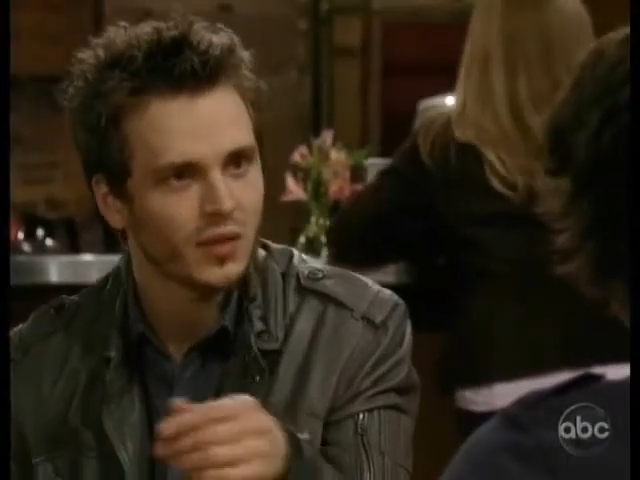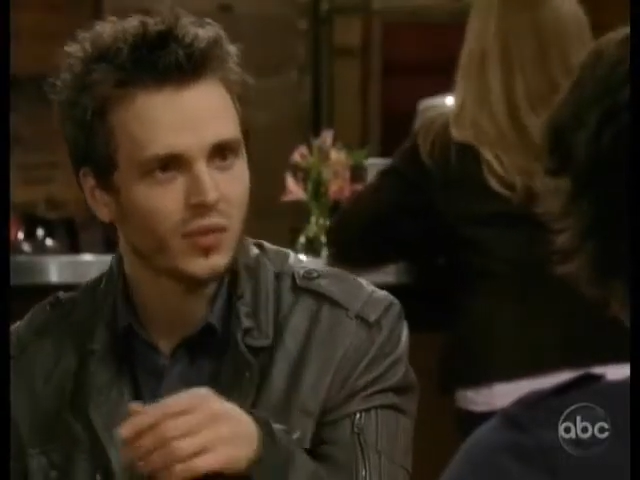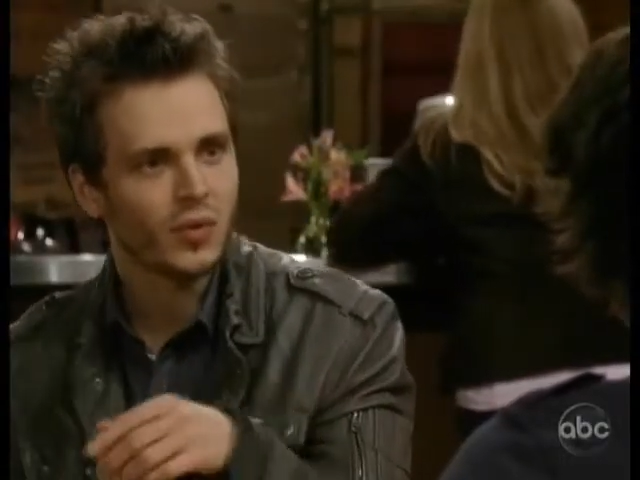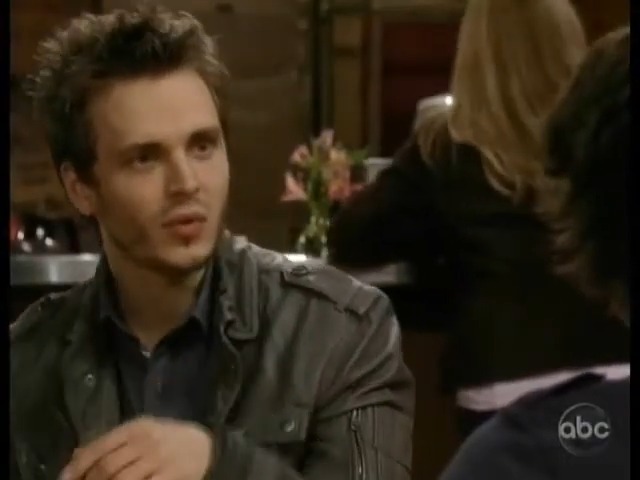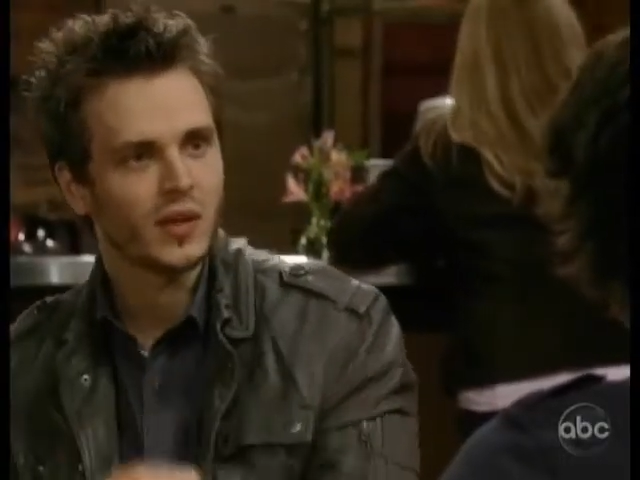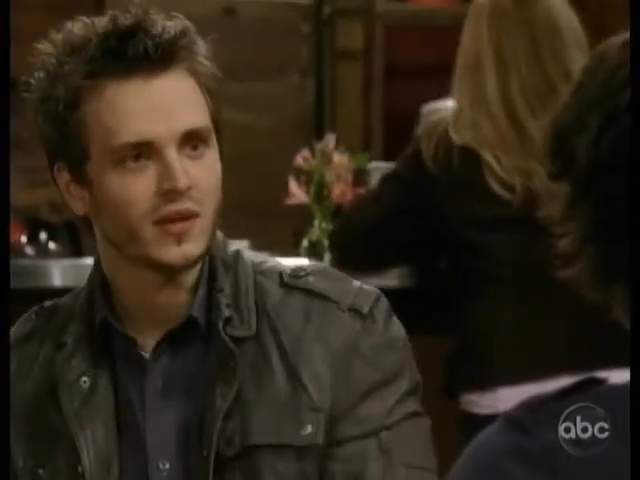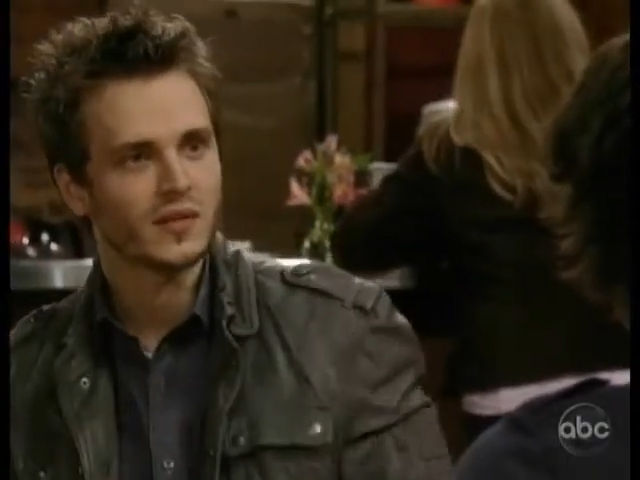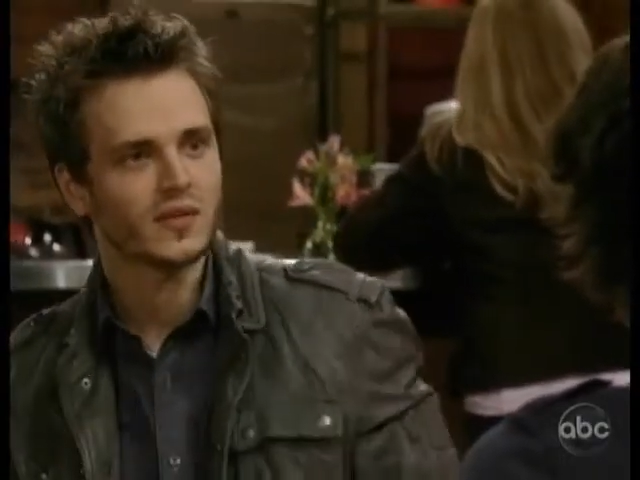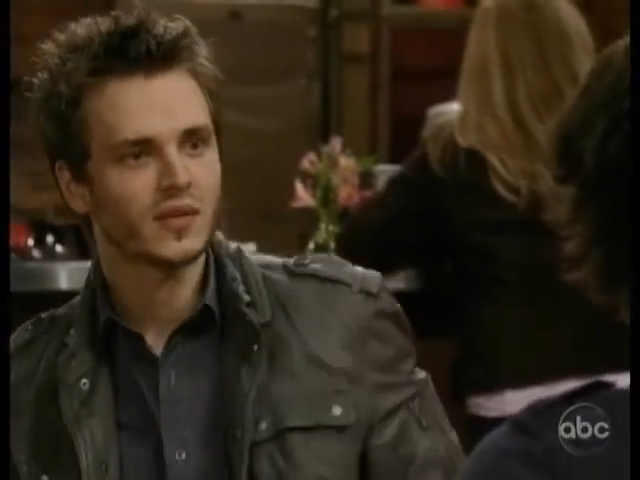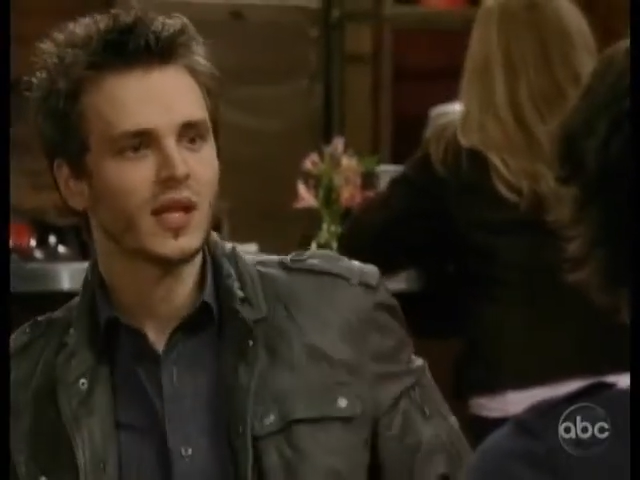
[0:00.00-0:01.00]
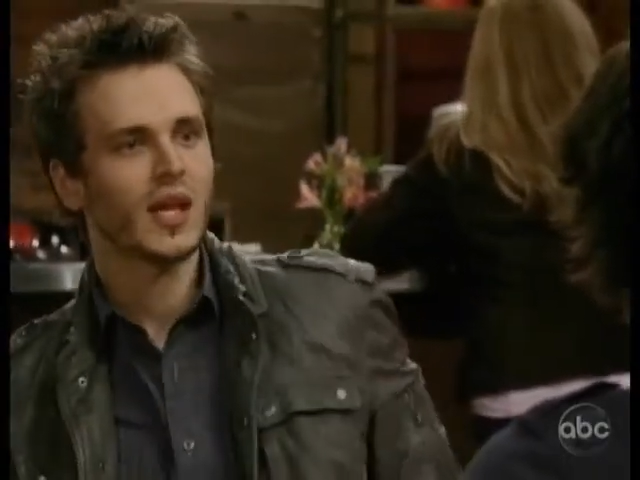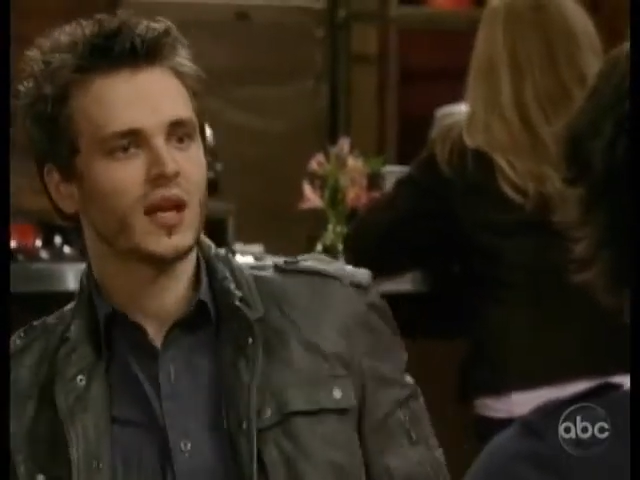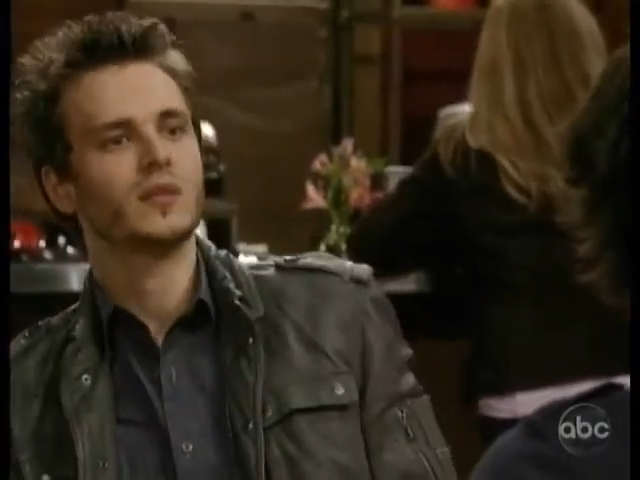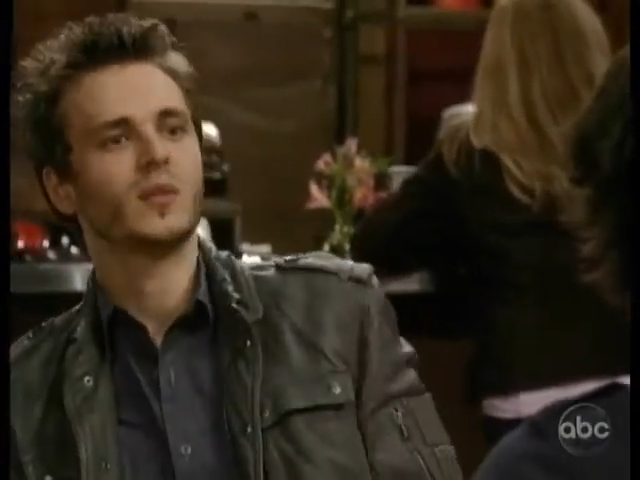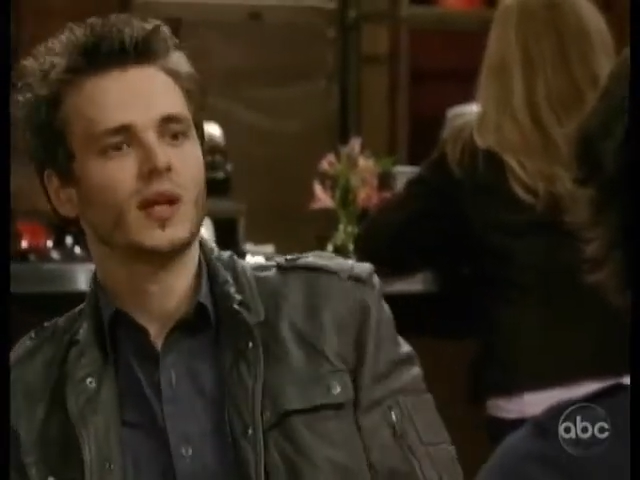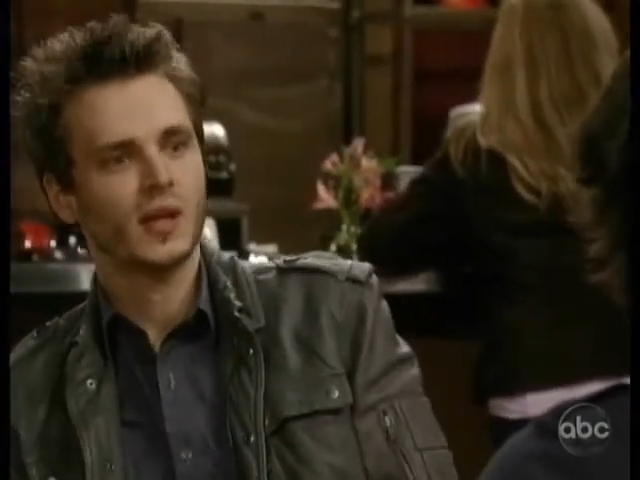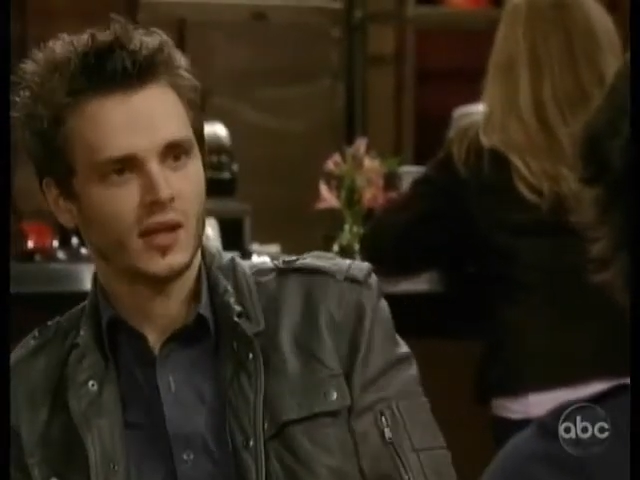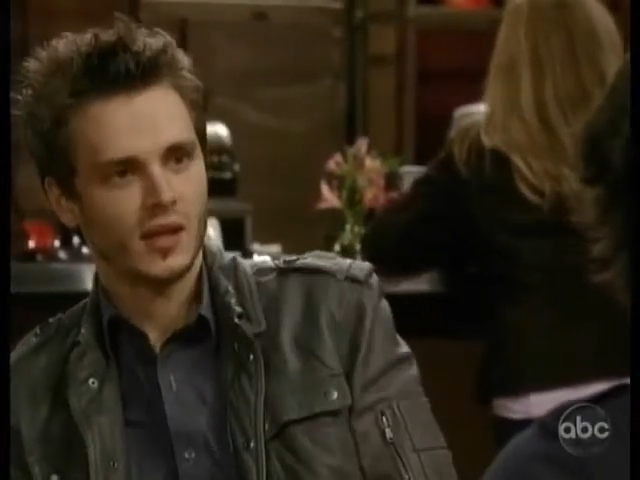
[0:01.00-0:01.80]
it through, because if Sonny had his way,